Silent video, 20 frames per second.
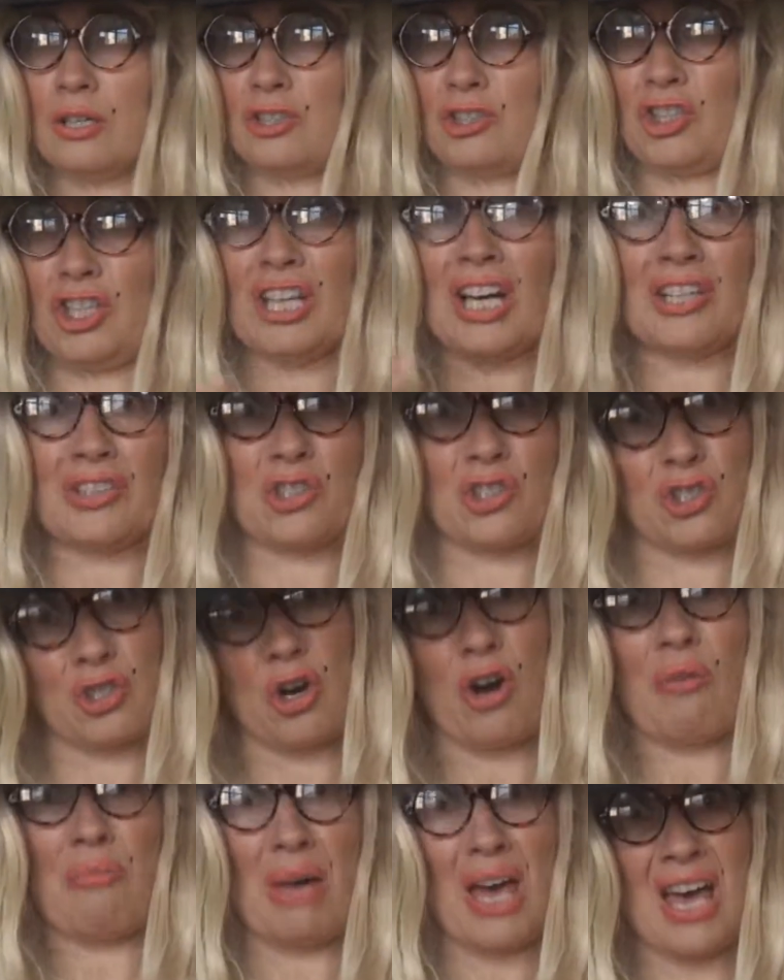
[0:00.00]
She got
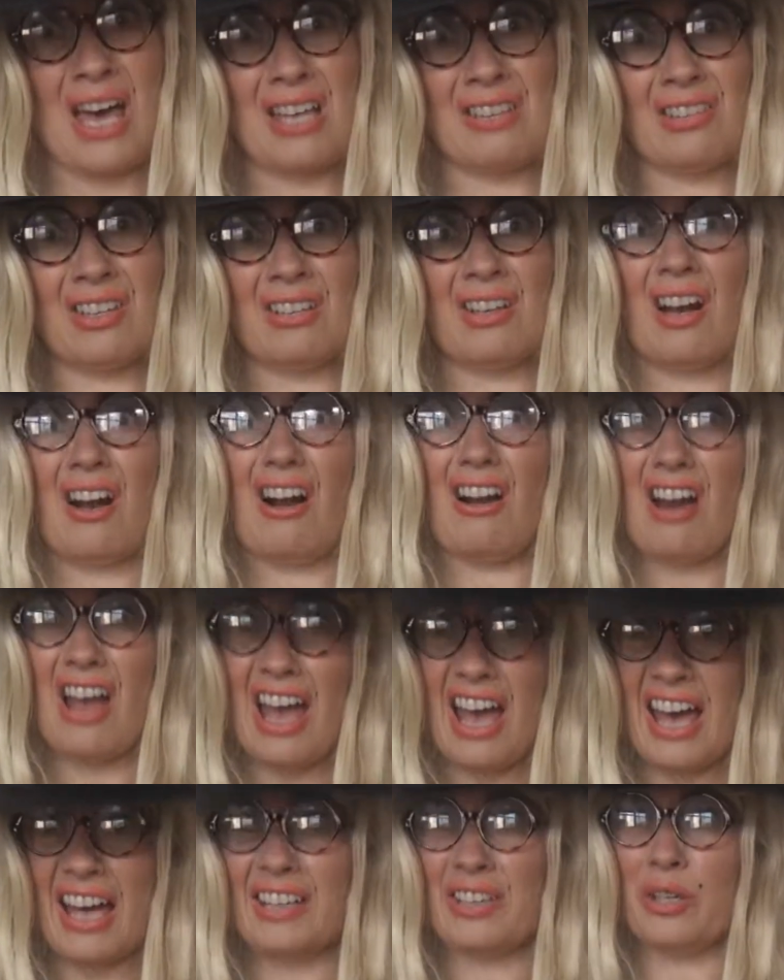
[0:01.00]
so mad, her
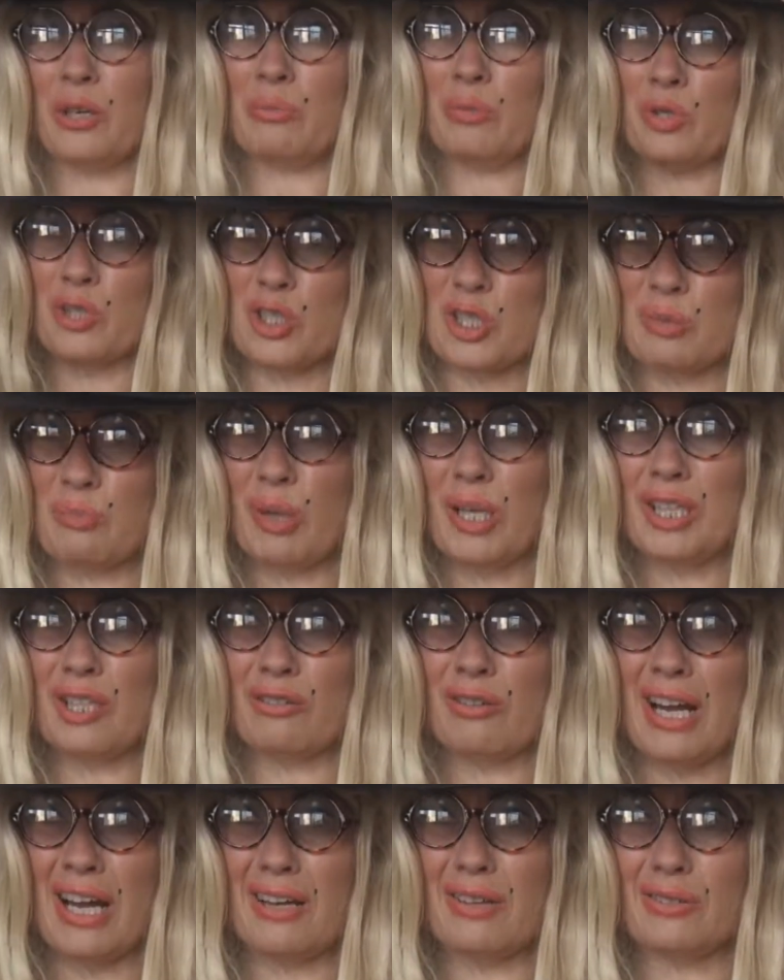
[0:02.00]
head almost spun
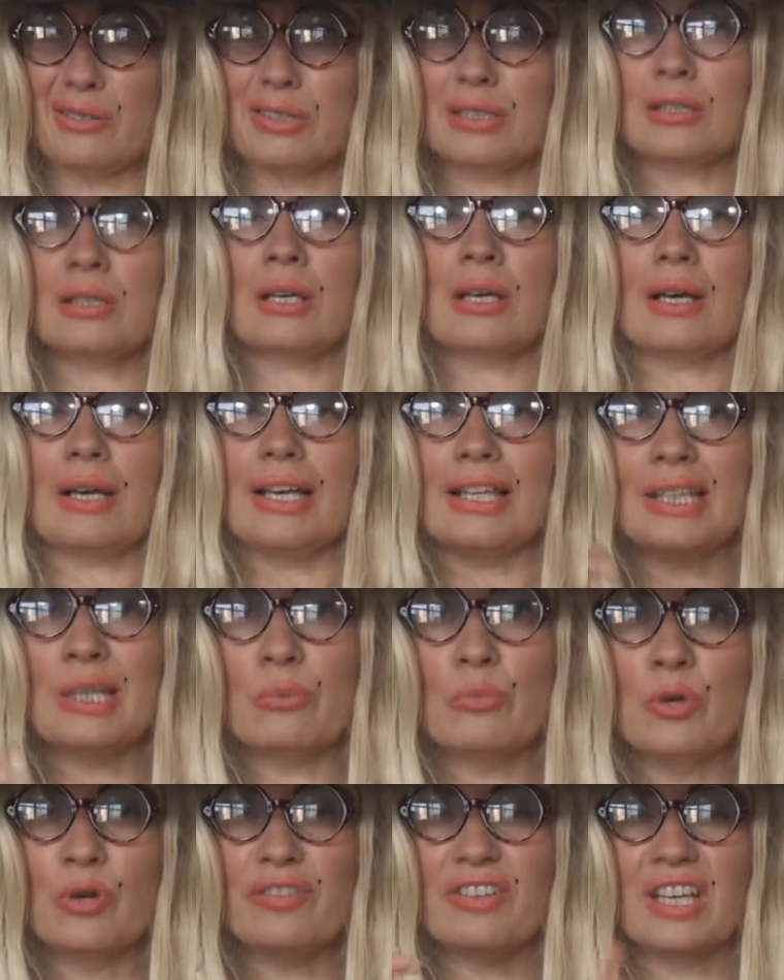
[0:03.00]
around. In
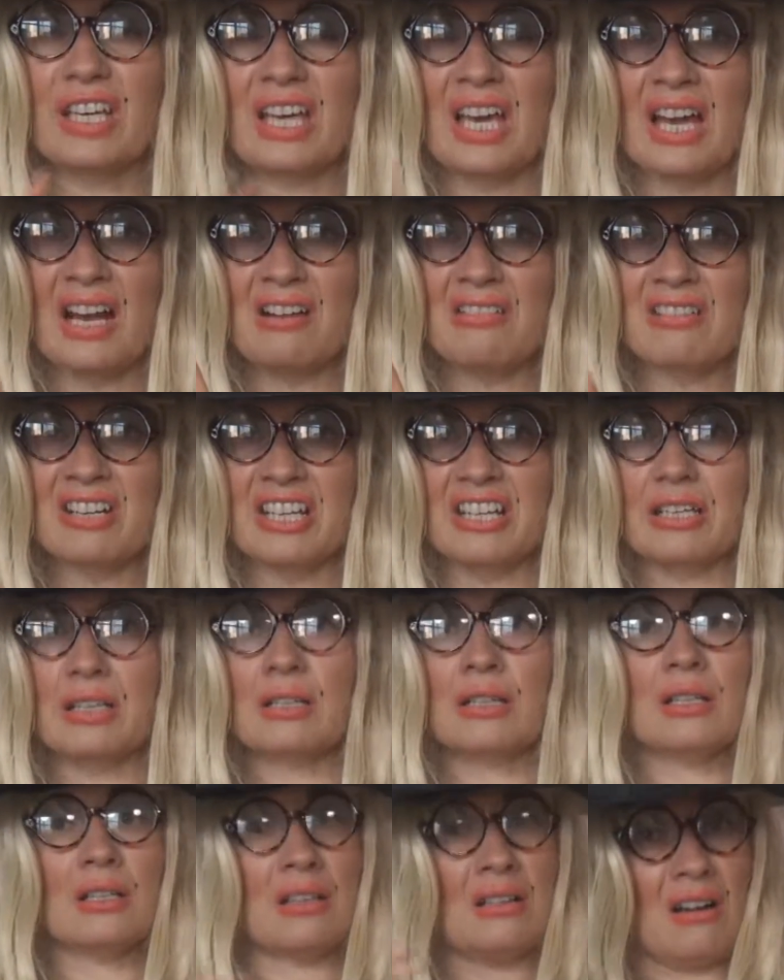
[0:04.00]
the movie
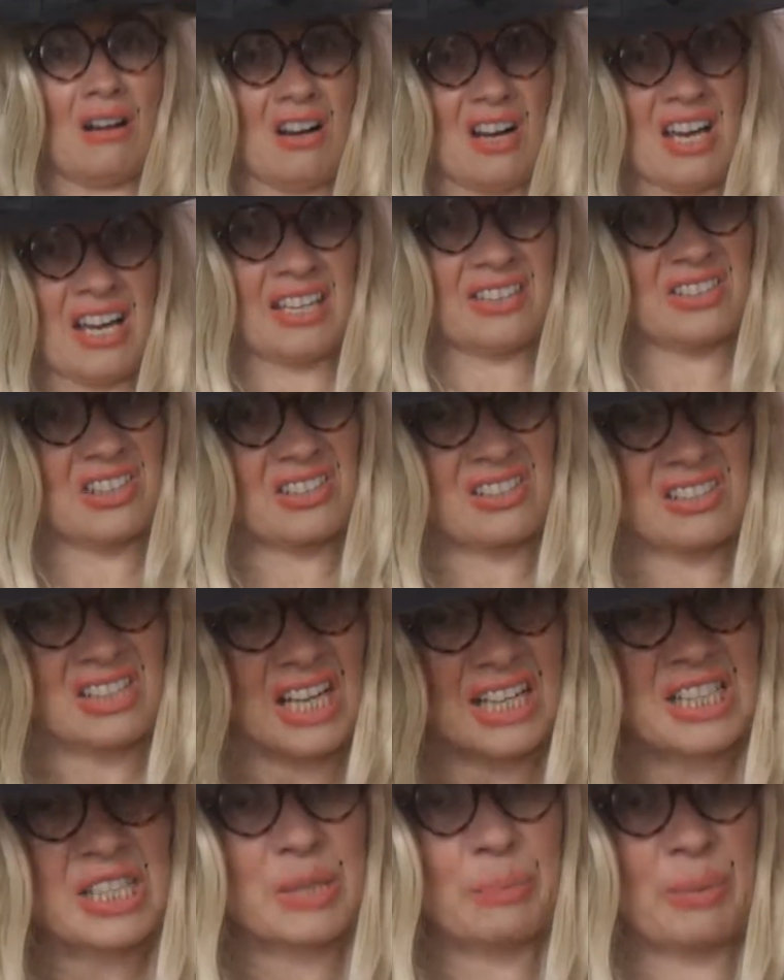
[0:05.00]
Carrie, her head does
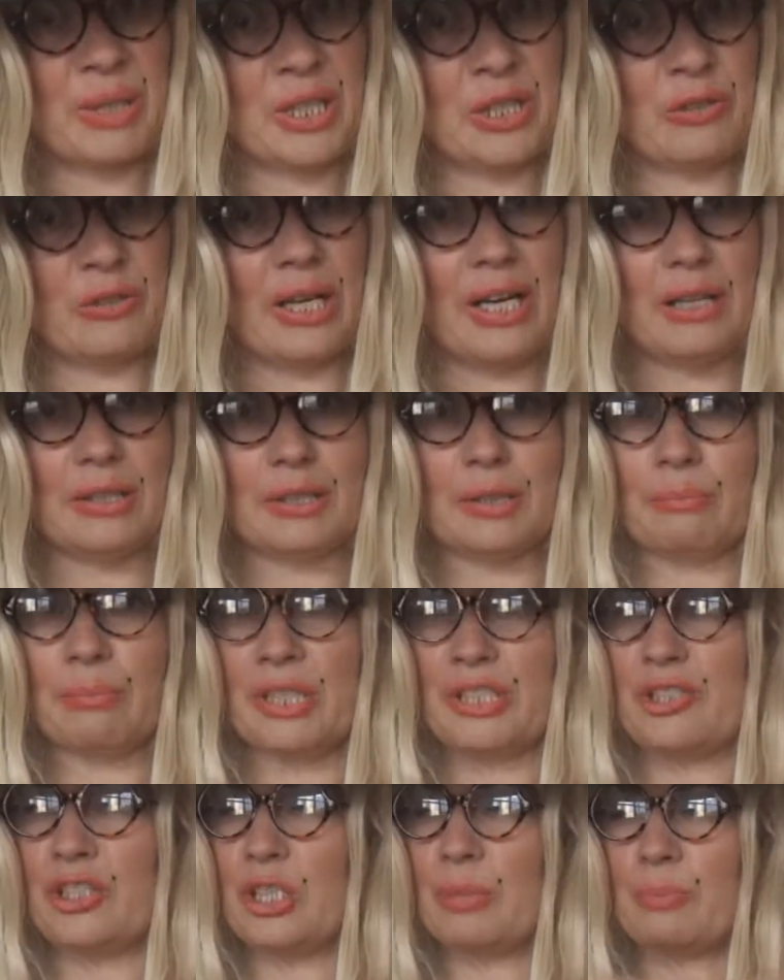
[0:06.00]
not spin around,
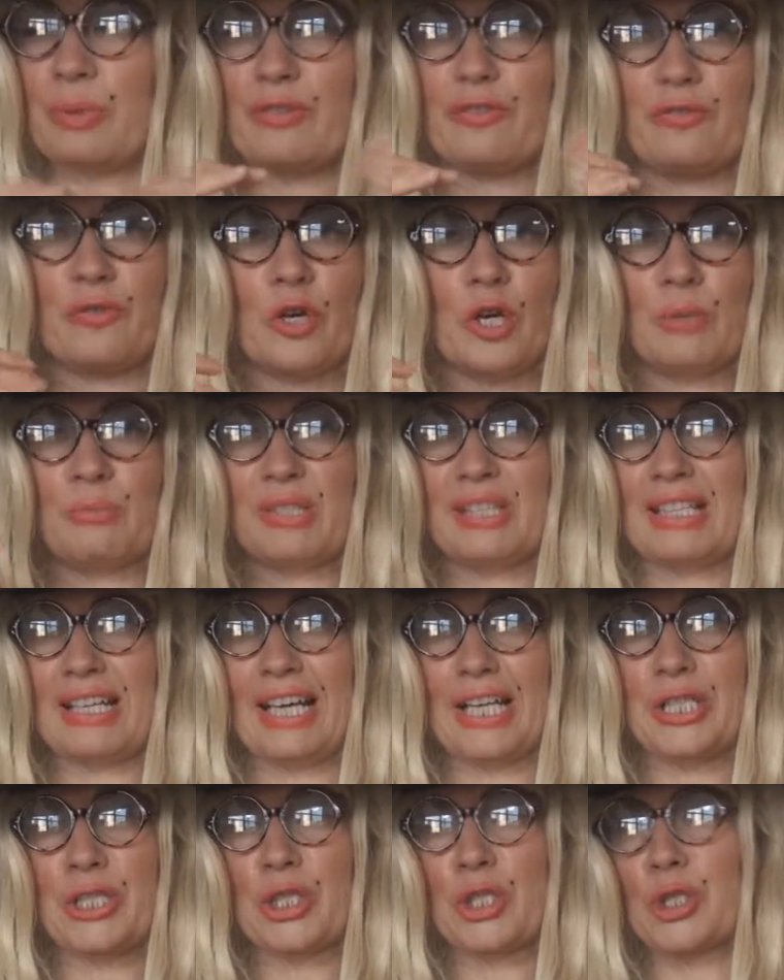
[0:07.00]
but she performs an
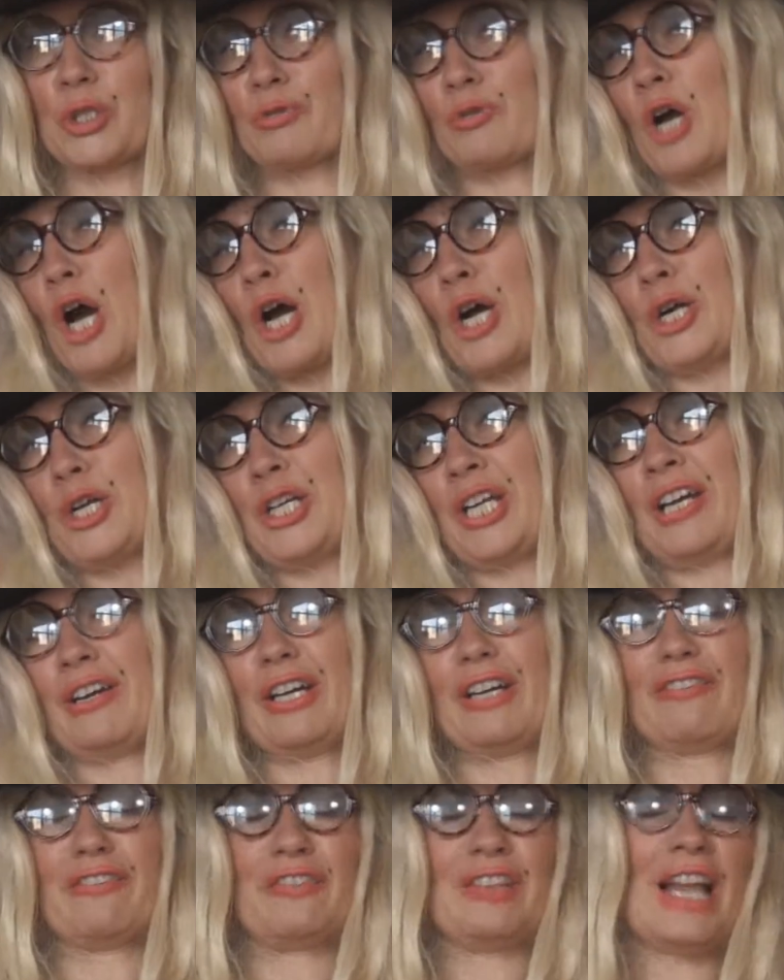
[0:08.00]

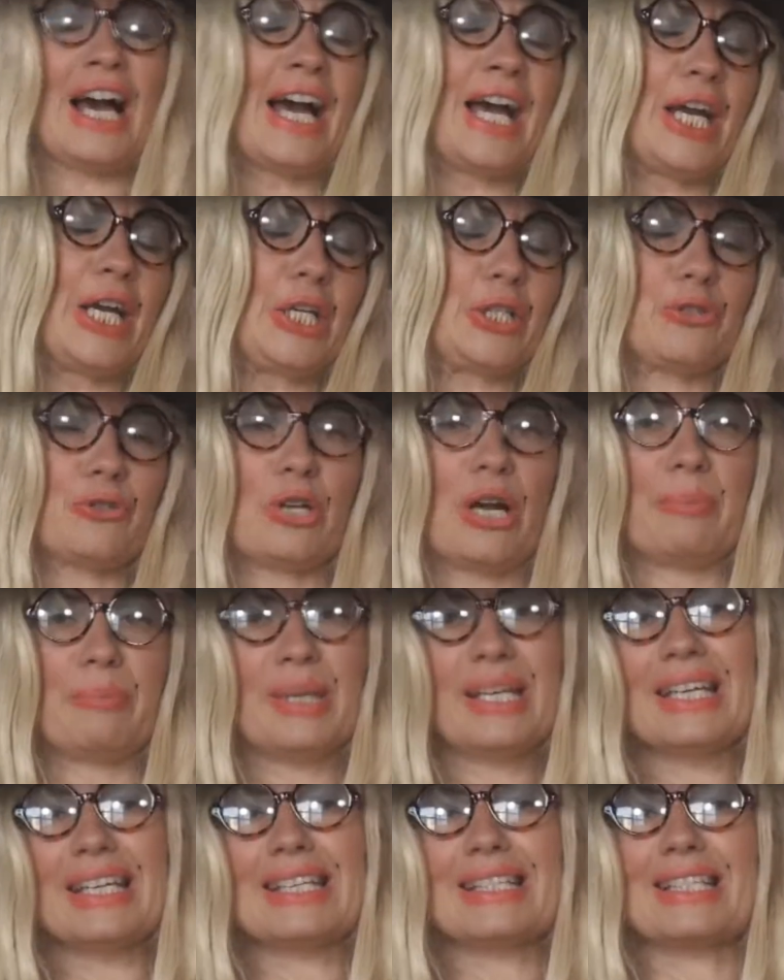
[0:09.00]
extraordinary flying
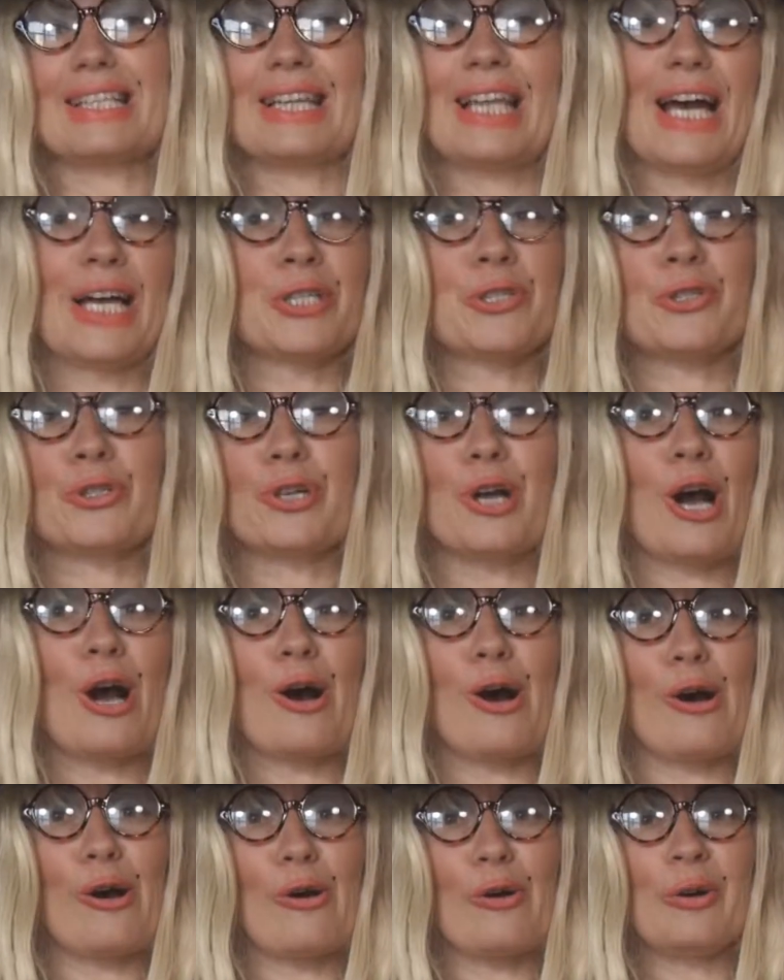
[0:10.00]
trapeze light
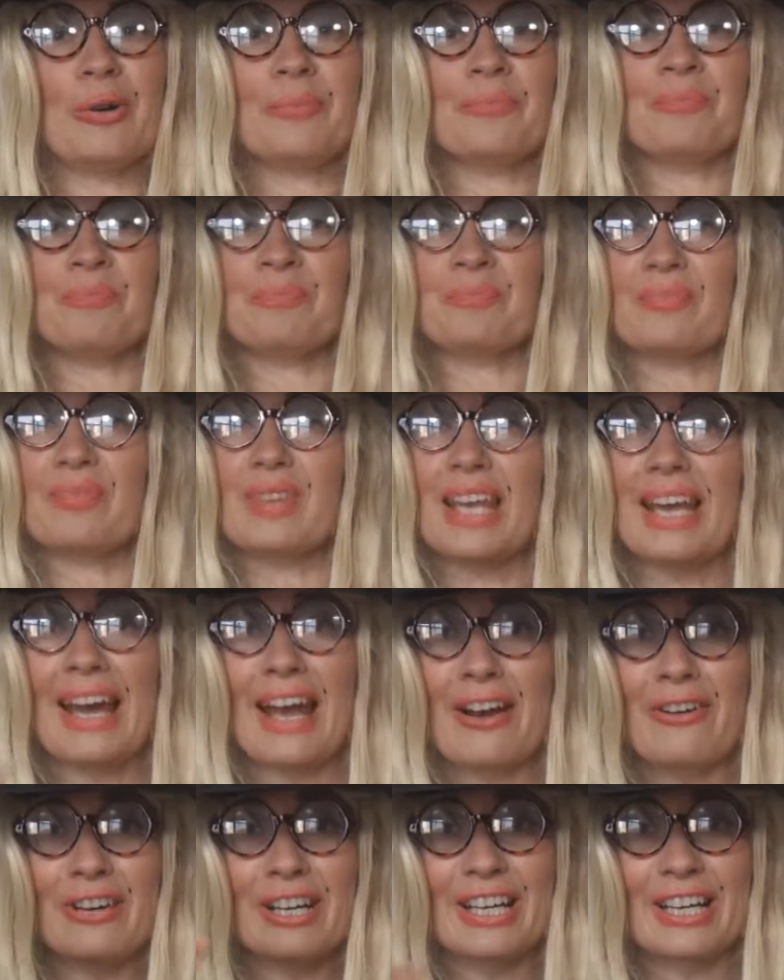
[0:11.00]
show.
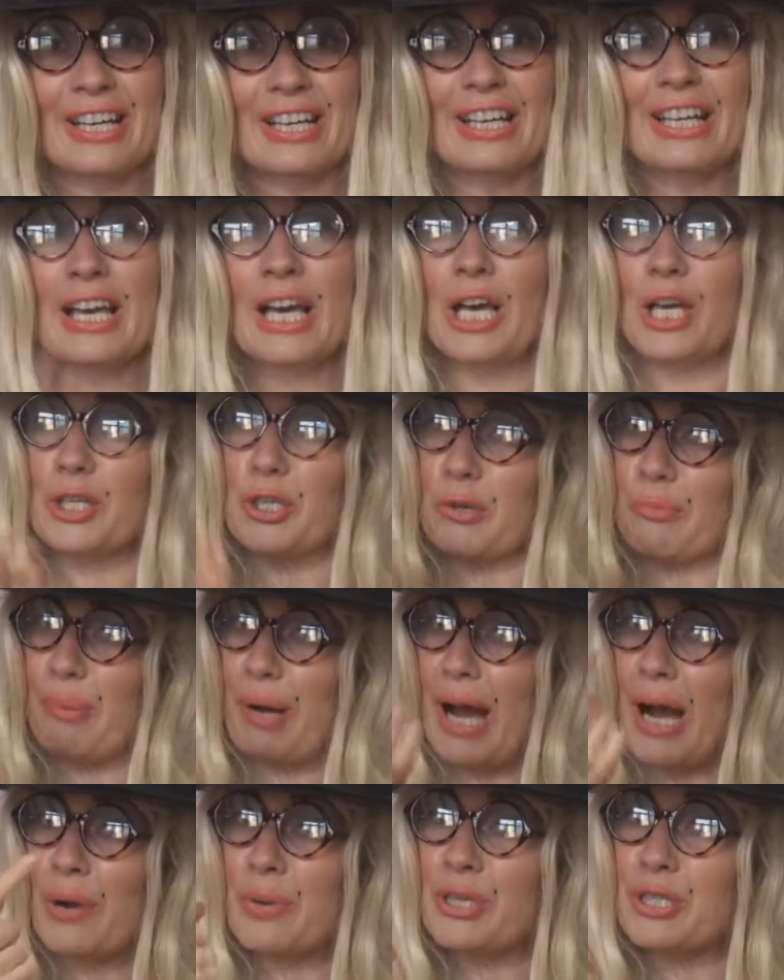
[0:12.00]
Carrie, your
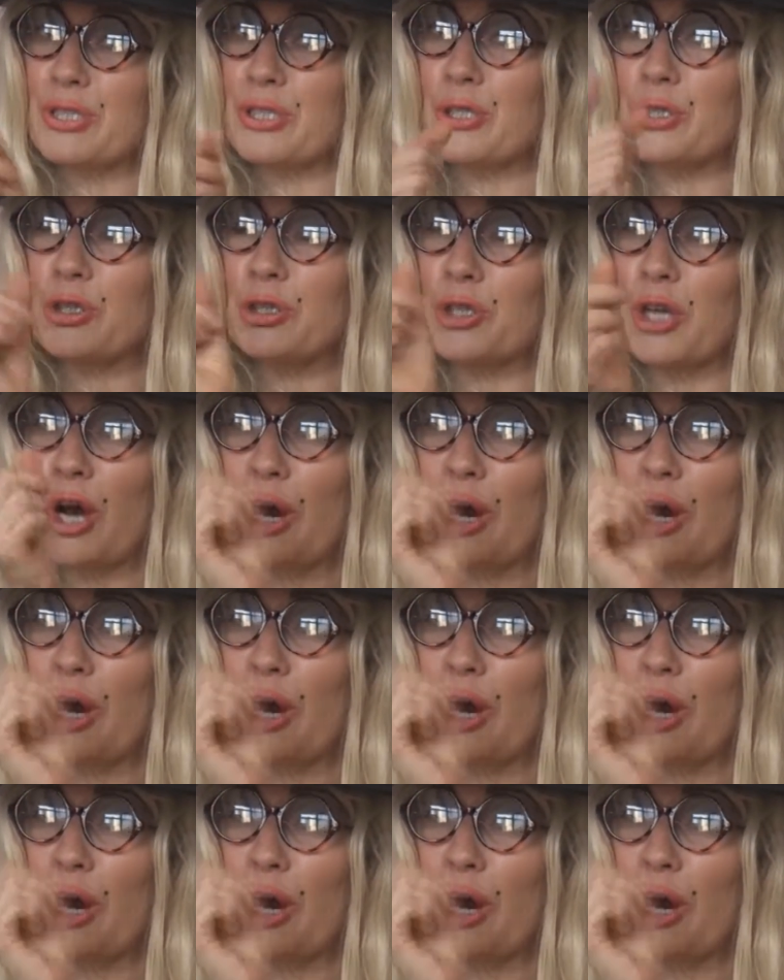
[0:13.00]
powers are